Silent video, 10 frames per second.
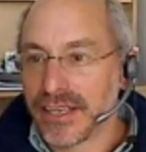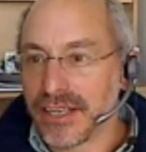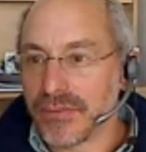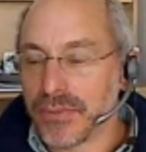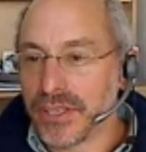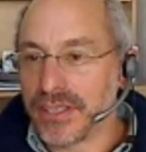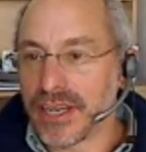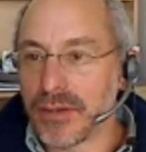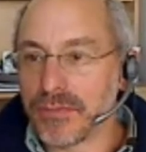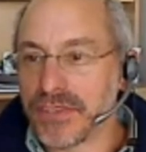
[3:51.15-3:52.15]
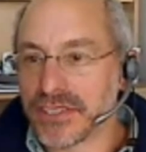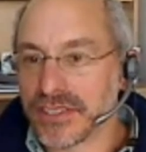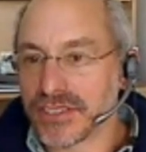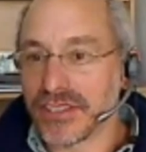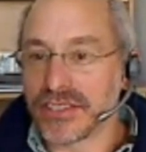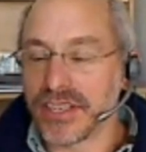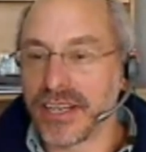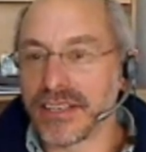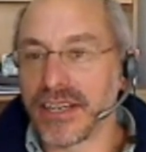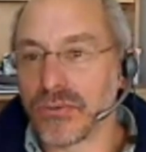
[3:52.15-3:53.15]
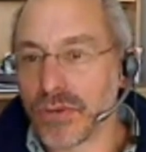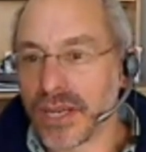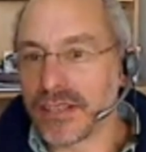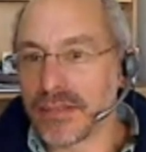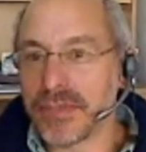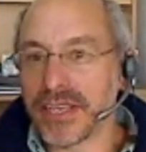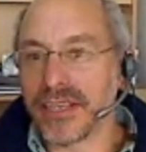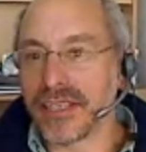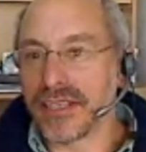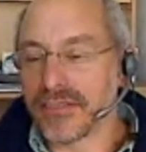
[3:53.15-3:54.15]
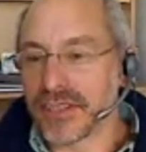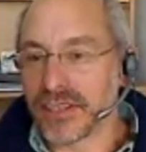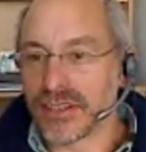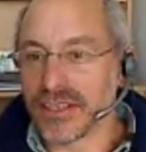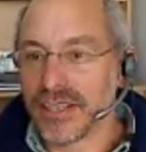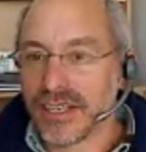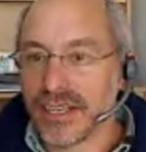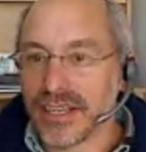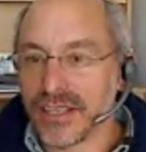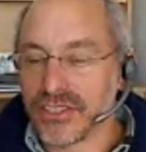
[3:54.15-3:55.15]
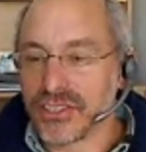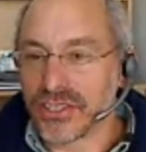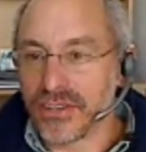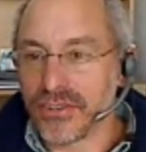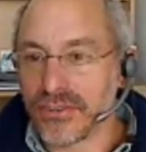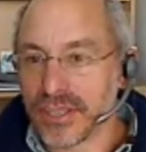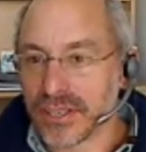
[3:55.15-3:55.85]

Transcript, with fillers: um, we need to help visitors understand, kind of right at the beginning of their uh, journey through the